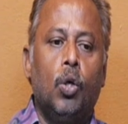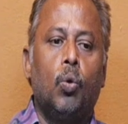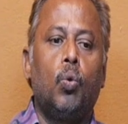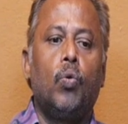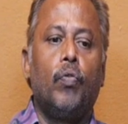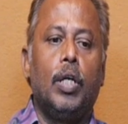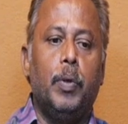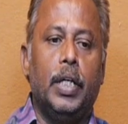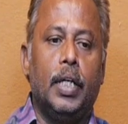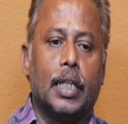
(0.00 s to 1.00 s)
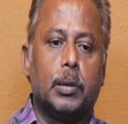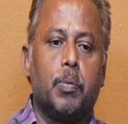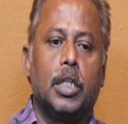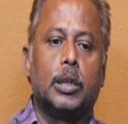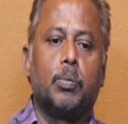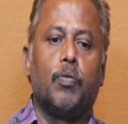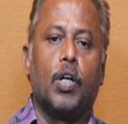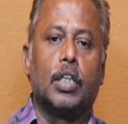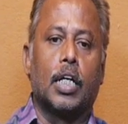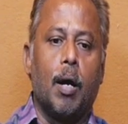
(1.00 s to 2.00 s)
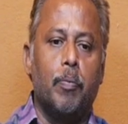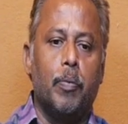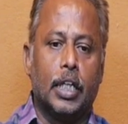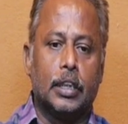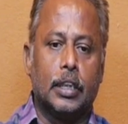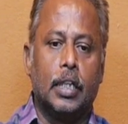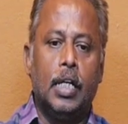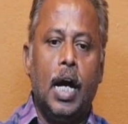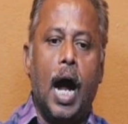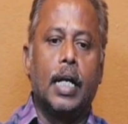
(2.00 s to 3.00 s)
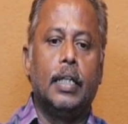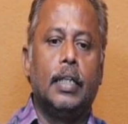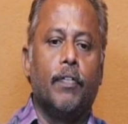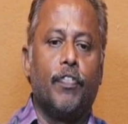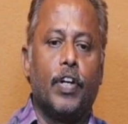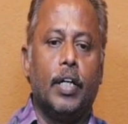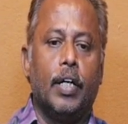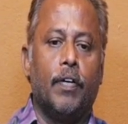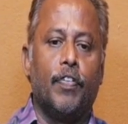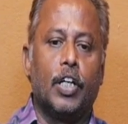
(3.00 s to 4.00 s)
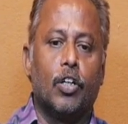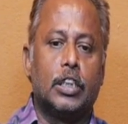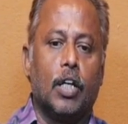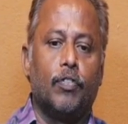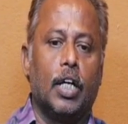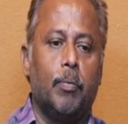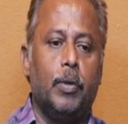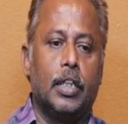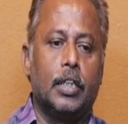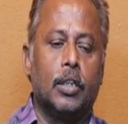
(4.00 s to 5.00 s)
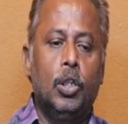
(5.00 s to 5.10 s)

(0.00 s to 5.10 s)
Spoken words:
who will be responsible for the communication and the frequency of the update.